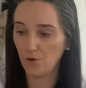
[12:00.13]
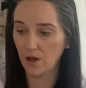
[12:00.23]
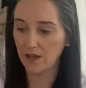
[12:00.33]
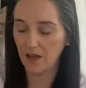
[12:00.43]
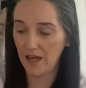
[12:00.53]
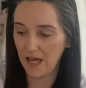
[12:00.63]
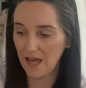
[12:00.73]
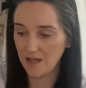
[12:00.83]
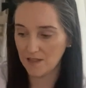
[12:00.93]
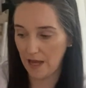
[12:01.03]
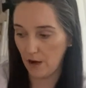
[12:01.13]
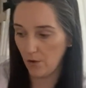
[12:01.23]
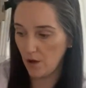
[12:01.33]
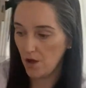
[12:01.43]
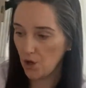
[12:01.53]
like a hair
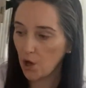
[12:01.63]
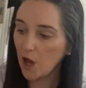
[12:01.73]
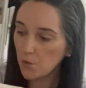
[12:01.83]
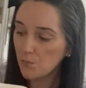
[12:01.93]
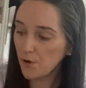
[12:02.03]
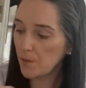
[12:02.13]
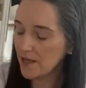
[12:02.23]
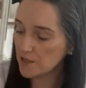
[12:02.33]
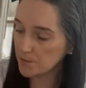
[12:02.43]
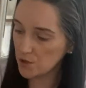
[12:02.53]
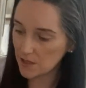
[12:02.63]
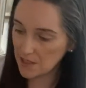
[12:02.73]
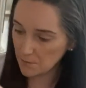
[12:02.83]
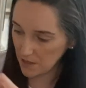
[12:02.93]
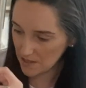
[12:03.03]
towel. I will probably end up using
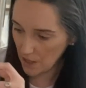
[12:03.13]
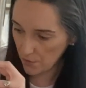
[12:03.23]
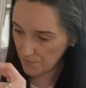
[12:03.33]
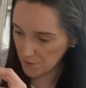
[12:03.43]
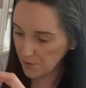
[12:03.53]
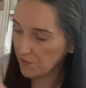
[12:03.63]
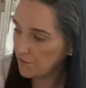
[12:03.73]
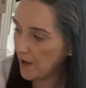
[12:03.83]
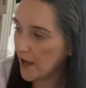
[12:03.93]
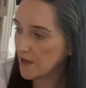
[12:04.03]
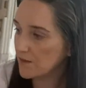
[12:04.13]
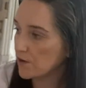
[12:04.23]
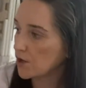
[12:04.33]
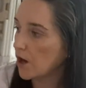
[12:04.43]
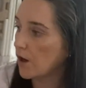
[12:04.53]
this myself, to be fair, and give
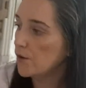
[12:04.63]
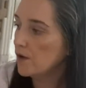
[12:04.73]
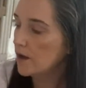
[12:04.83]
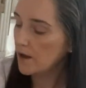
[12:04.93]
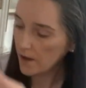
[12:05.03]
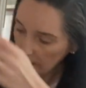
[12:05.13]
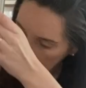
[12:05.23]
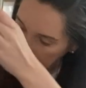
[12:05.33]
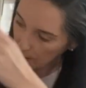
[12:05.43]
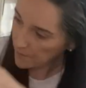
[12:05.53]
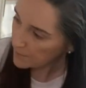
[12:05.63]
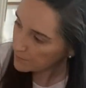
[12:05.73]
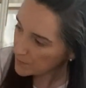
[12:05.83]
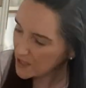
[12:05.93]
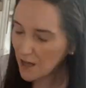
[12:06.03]
it a go.
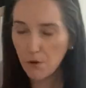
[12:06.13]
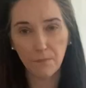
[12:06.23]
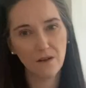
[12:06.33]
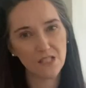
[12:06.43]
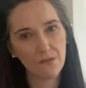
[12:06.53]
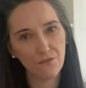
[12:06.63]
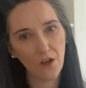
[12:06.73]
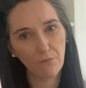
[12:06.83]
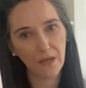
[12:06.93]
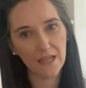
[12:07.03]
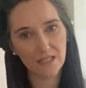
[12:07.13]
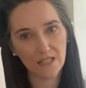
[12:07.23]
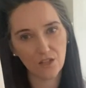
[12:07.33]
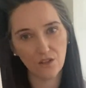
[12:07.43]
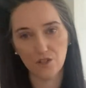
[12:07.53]
But yeah, £1.75, isn't
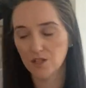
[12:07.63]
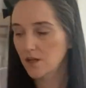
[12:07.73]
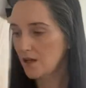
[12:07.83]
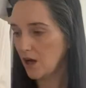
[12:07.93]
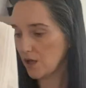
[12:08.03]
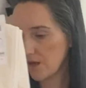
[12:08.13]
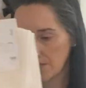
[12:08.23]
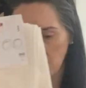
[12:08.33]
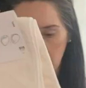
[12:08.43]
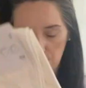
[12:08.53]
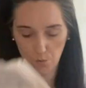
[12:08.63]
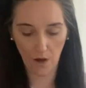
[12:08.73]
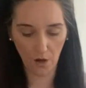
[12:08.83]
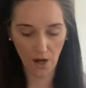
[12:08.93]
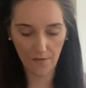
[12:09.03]
it good? I like the colour as well.
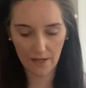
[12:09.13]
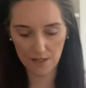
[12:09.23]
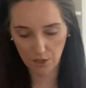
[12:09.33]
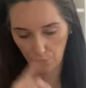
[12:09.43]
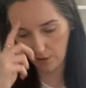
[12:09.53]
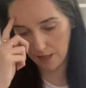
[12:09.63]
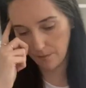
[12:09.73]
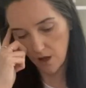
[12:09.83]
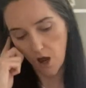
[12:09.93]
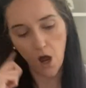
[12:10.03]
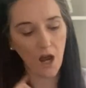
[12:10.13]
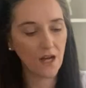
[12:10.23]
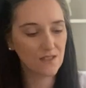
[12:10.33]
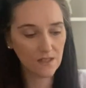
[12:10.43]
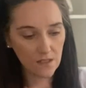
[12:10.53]
I like that it's cream.
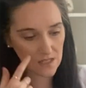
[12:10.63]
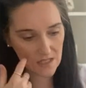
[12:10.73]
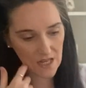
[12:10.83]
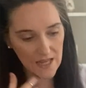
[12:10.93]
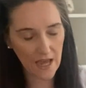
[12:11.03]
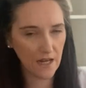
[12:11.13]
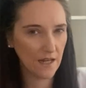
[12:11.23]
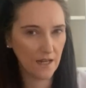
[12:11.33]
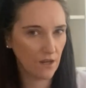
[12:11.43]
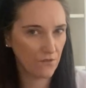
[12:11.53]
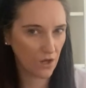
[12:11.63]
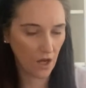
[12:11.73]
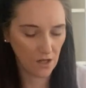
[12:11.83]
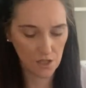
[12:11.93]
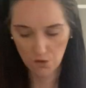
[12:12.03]
I didn't see any other
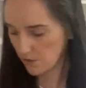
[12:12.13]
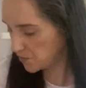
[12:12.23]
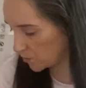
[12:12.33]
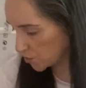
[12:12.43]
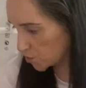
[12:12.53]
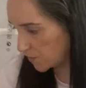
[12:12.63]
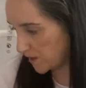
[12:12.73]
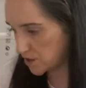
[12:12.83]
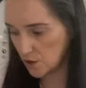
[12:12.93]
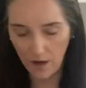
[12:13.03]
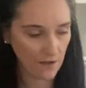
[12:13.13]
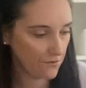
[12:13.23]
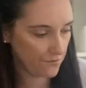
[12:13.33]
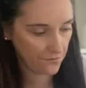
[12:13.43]
colours, so I'm not sure if they do have